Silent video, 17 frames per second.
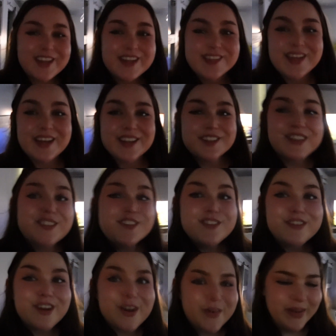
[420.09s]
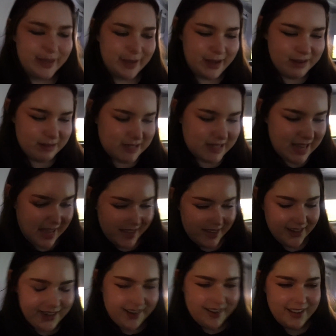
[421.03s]
It's actually snowing
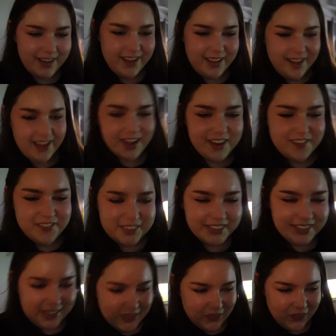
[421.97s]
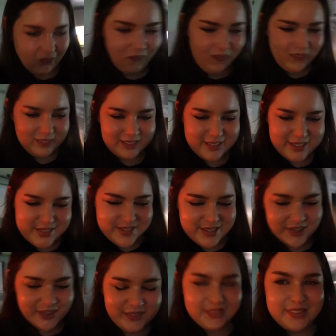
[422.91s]
outside and really cold,
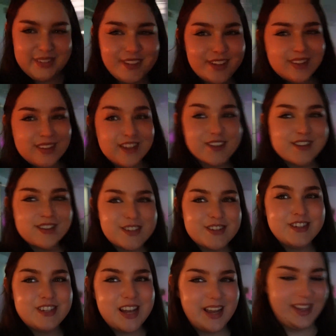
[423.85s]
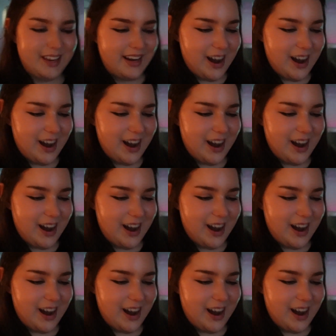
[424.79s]
so let's go check it